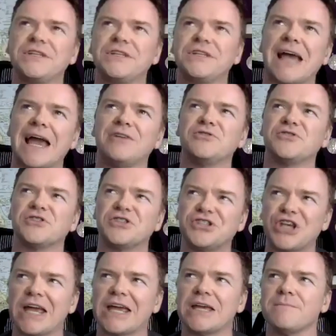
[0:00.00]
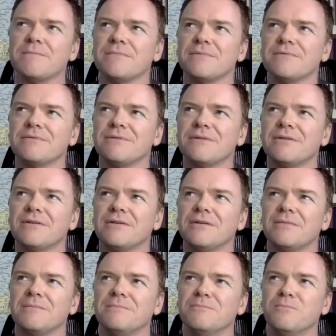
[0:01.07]
sounds the same,
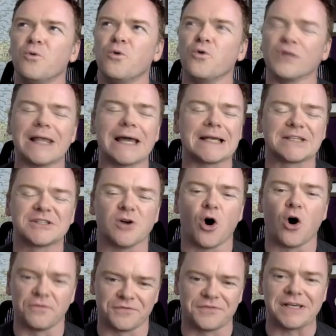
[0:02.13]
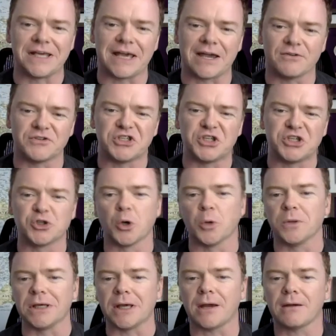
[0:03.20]
more or less, off the air as he does on
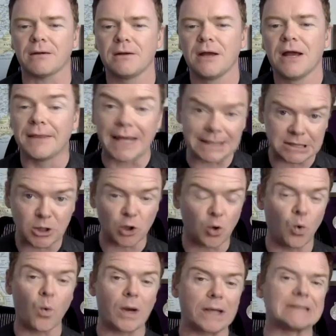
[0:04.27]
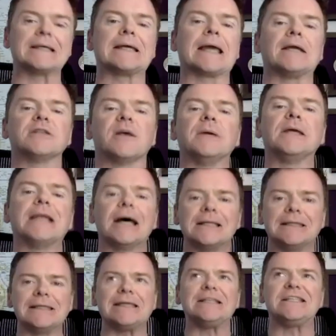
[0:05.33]
the air, and that's not always the case. I mean,
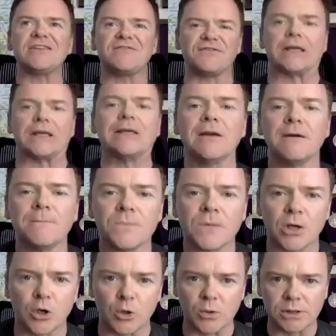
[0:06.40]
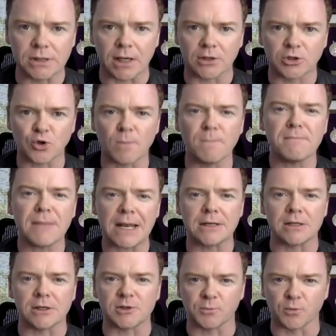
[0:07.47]
Lee Diffie, who's a
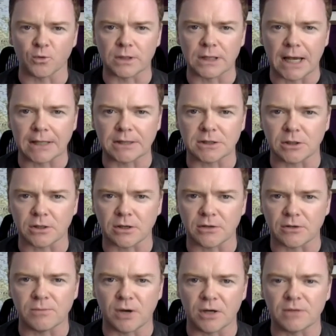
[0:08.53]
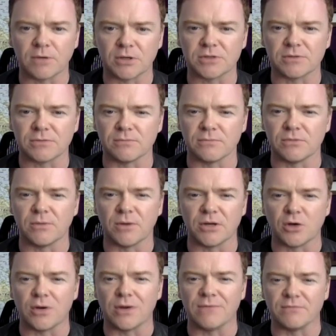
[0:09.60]
tremendous broadcaster, you might
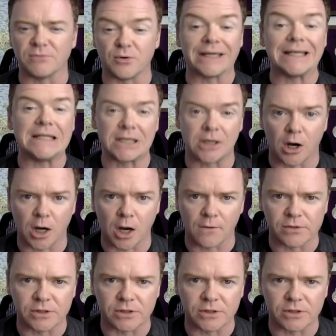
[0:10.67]
know him from doing IndyCar coverage on